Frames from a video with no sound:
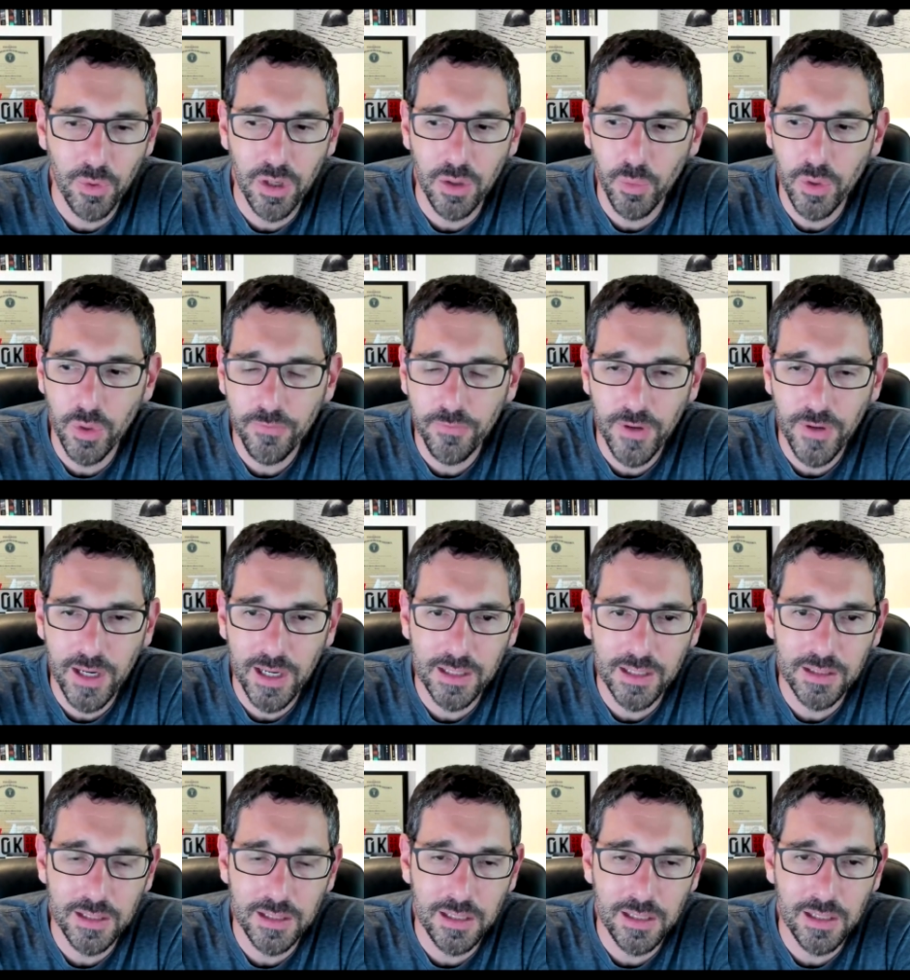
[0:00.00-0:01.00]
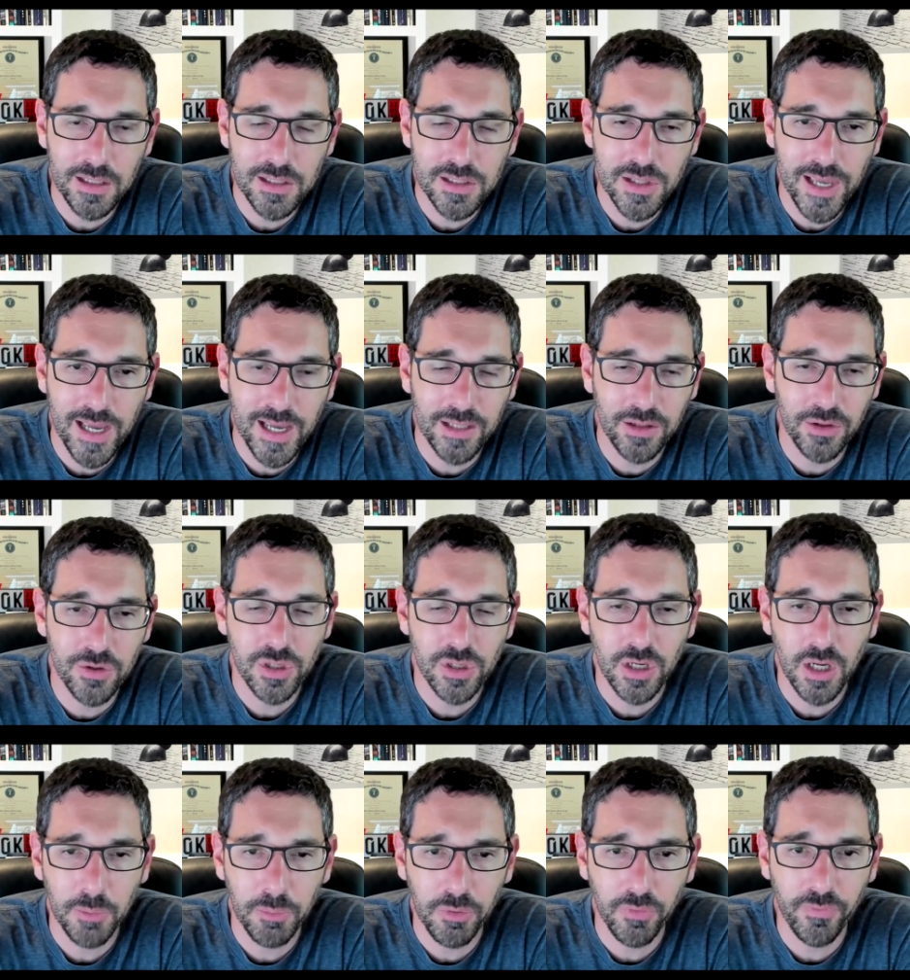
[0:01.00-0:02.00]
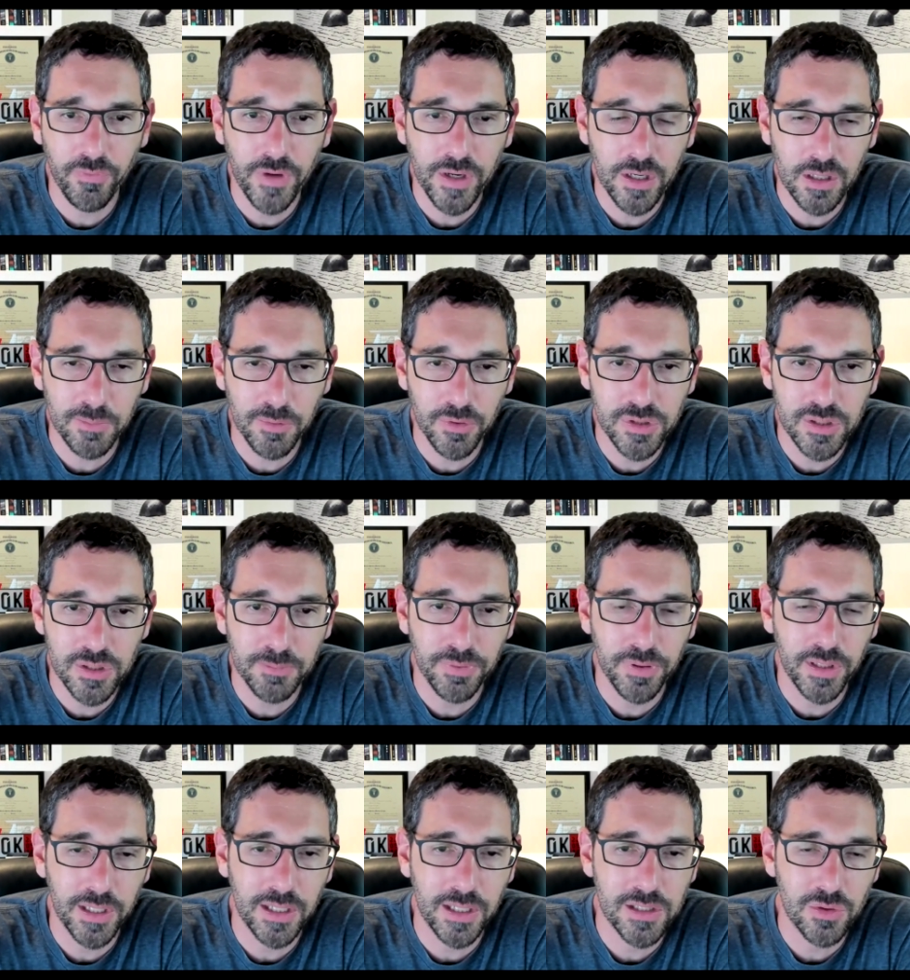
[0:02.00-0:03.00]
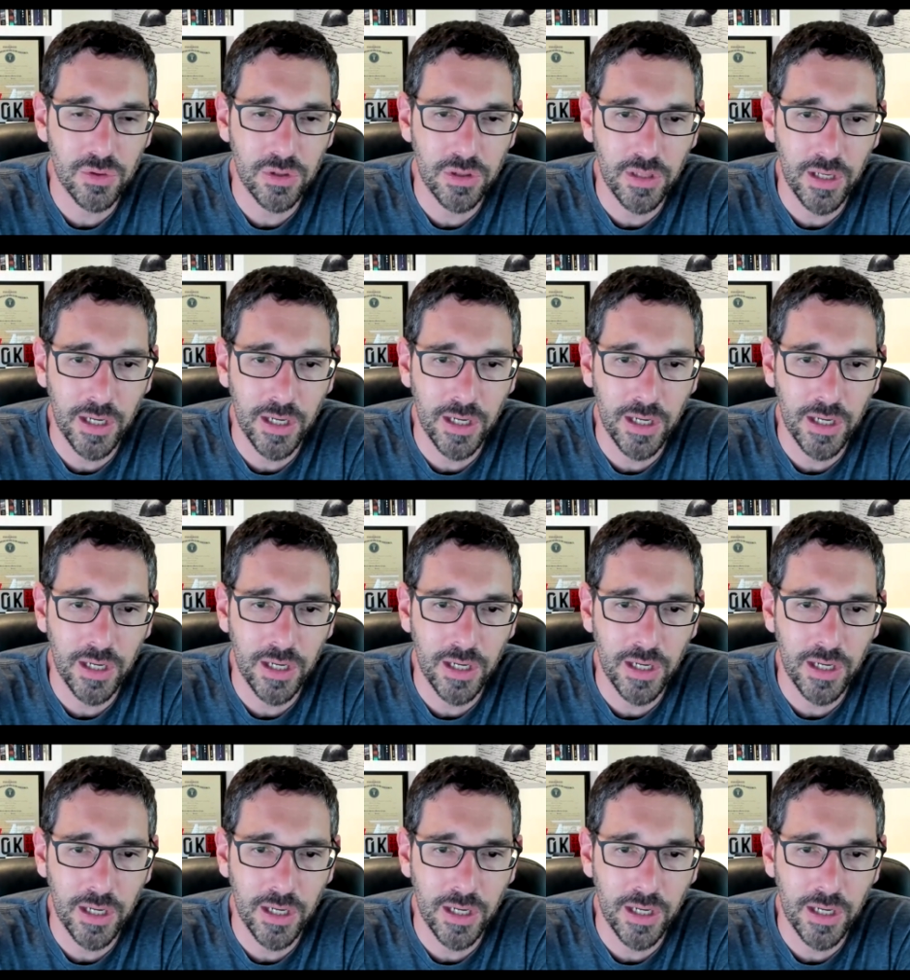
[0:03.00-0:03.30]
what we find is that there's a couple of variables in place.